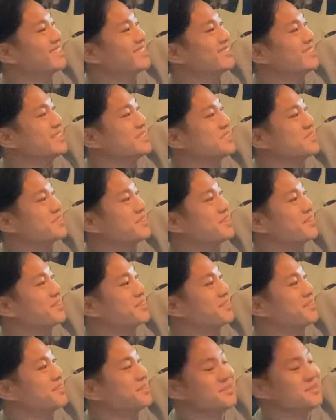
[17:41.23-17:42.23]
which
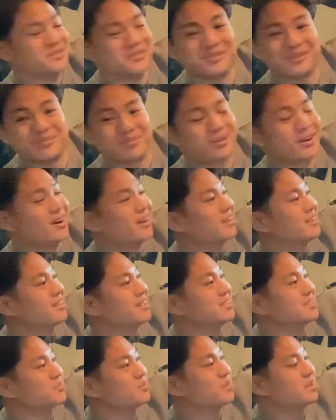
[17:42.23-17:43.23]
are used in Prada
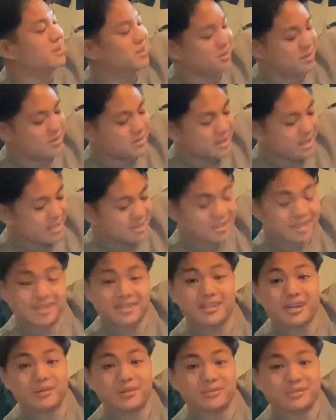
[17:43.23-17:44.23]
as well, and it's a
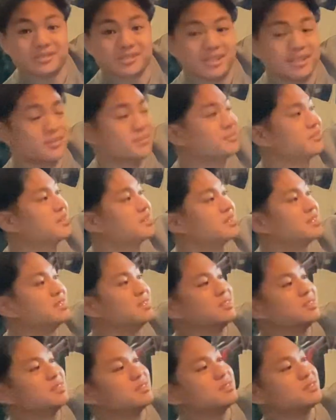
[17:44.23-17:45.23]
double zip,
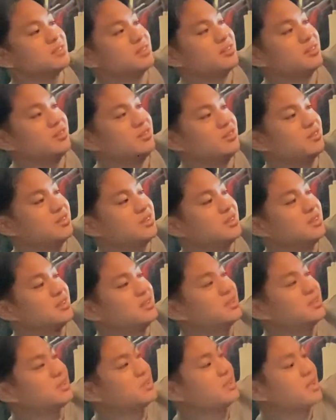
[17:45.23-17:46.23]
so
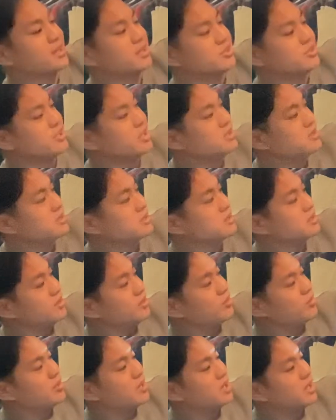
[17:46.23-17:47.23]
I can change the
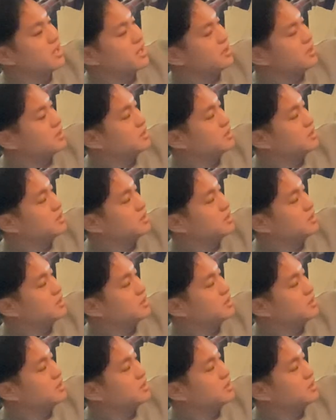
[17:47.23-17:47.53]
silhouette.